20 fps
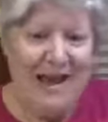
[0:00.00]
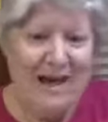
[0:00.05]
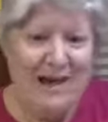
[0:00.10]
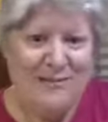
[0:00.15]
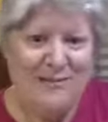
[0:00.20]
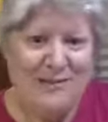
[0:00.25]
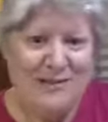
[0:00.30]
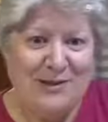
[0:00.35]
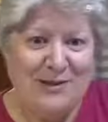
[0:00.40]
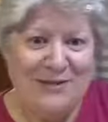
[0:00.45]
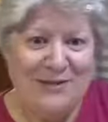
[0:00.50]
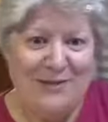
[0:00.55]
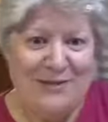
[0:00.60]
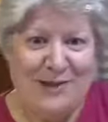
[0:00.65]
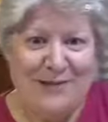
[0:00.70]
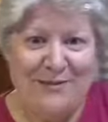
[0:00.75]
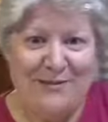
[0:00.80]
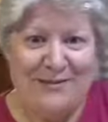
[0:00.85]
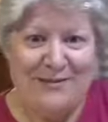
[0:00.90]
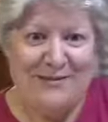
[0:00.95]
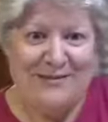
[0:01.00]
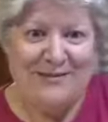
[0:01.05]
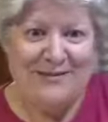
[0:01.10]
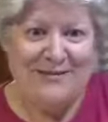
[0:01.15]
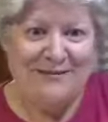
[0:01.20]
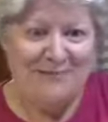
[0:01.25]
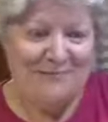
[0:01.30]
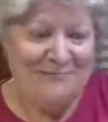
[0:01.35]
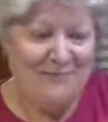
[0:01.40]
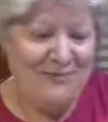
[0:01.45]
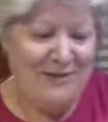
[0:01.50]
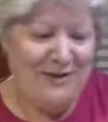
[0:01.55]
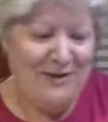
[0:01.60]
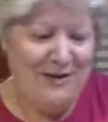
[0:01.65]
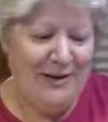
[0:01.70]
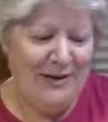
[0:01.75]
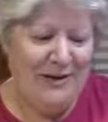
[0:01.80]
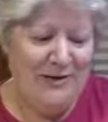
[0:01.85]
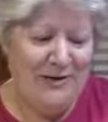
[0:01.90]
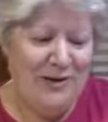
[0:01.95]
So that was You Only
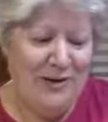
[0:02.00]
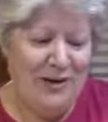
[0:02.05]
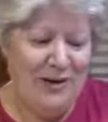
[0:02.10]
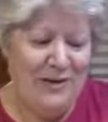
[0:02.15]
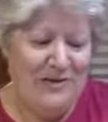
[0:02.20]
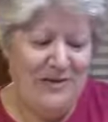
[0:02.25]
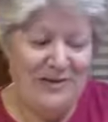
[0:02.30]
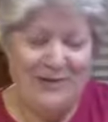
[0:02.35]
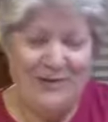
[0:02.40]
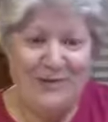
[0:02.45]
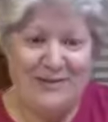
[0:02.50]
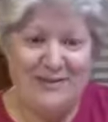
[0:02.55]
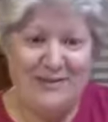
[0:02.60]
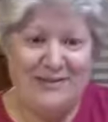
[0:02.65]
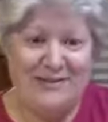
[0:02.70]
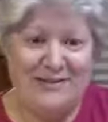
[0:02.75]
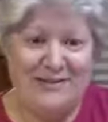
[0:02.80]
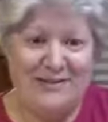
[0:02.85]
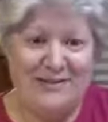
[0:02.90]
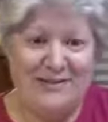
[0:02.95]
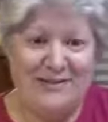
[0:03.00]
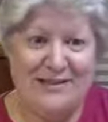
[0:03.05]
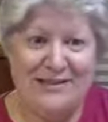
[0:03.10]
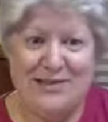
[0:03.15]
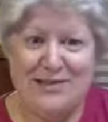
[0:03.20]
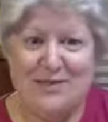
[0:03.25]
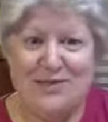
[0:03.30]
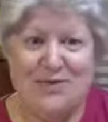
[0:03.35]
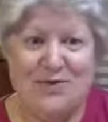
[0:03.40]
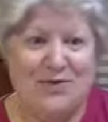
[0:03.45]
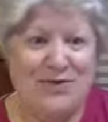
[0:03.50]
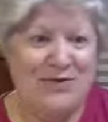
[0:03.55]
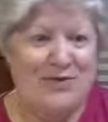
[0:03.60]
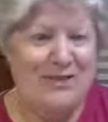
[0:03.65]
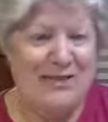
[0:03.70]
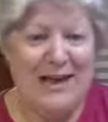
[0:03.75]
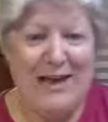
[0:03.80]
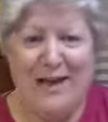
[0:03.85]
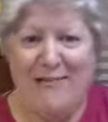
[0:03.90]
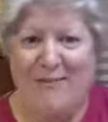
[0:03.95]
Live Twice. It was the stories
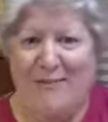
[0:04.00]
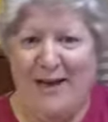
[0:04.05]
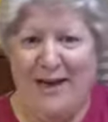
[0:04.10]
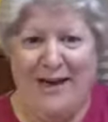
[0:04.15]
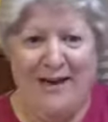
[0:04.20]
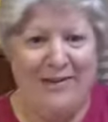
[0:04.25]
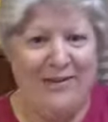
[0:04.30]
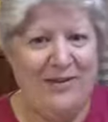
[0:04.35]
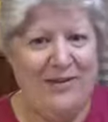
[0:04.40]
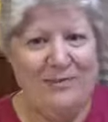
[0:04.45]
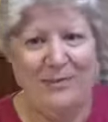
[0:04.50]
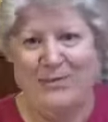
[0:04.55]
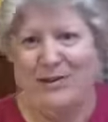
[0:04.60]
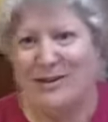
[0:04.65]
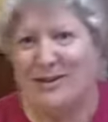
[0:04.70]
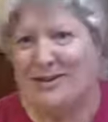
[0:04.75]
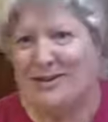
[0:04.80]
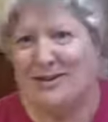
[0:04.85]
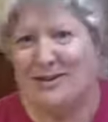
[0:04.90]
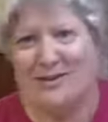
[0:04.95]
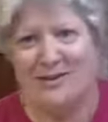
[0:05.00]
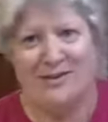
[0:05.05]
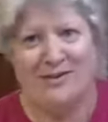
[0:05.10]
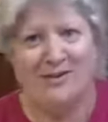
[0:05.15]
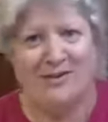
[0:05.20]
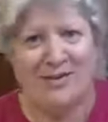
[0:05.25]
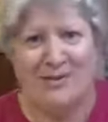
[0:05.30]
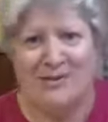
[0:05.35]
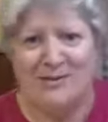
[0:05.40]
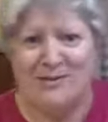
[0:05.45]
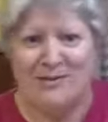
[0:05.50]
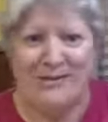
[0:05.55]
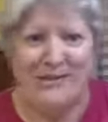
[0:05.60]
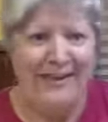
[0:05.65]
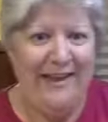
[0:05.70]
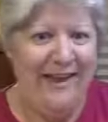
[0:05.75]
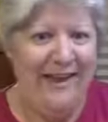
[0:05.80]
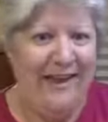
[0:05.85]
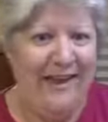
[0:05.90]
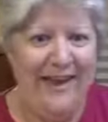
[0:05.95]
that came out of the production and the troubles that
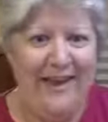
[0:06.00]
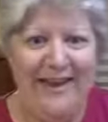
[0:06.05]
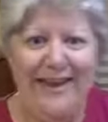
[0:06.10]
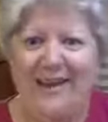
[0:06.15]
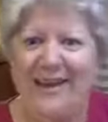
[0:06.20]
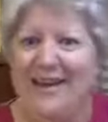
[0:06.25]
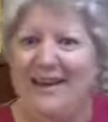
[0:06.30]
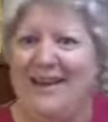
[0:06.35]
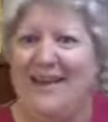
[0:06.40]
they had.